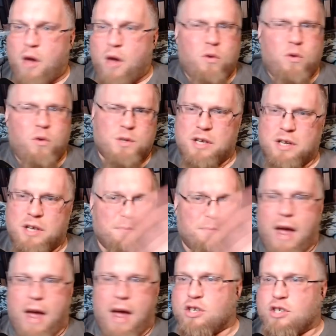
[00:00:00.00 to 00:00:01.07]
who's like some
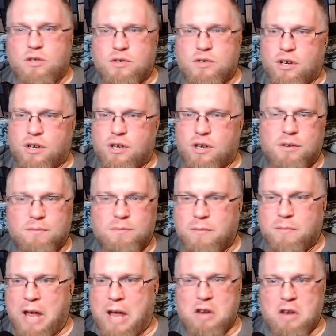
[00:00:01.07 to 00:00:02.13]
magic user
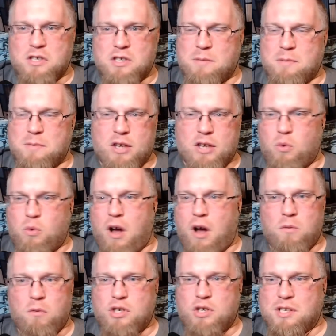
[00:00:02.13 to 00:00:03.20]
and uses a magic
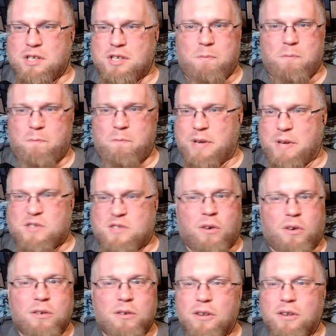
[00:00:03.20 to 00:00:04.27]
wand, which is a
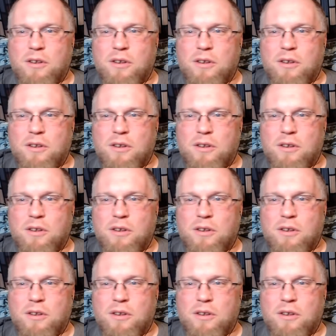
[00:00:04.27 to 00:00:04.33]
pistol.